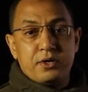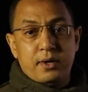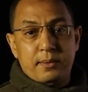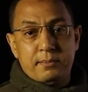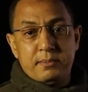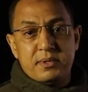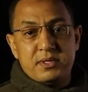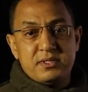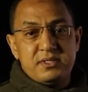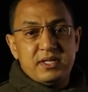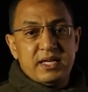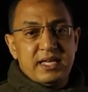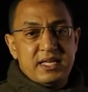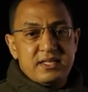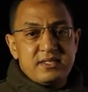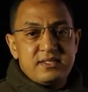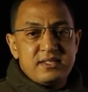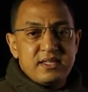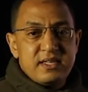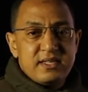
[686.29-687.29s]
numbers
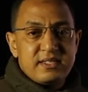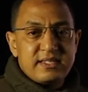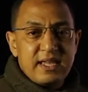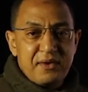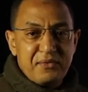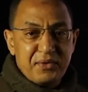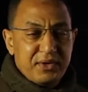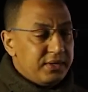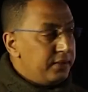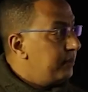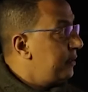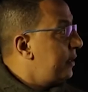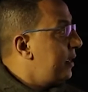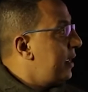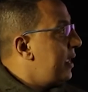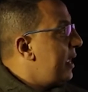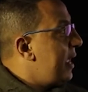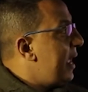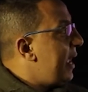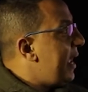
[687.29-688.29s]
is 7
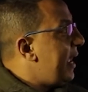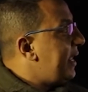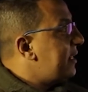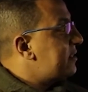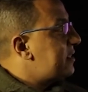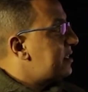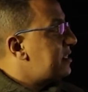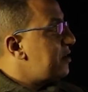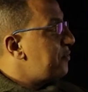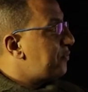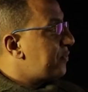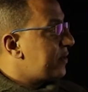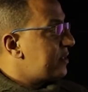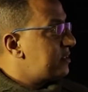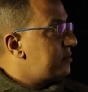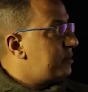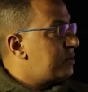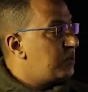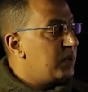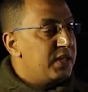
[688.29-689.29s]
and the
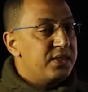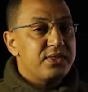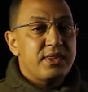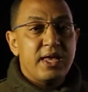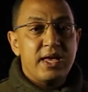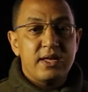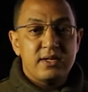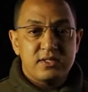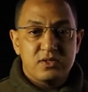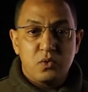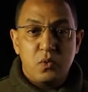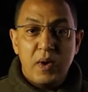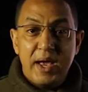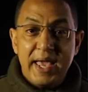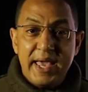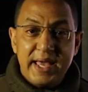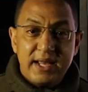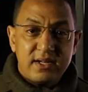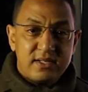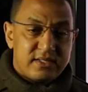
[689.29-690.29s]
difference between their
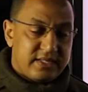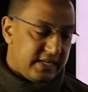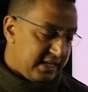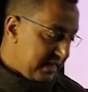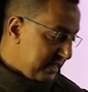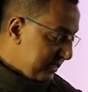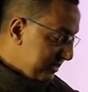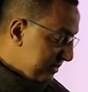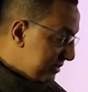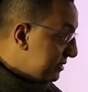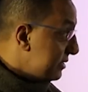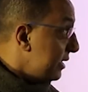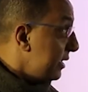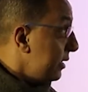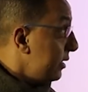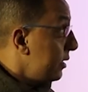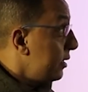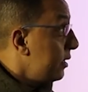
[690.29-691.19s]
squares is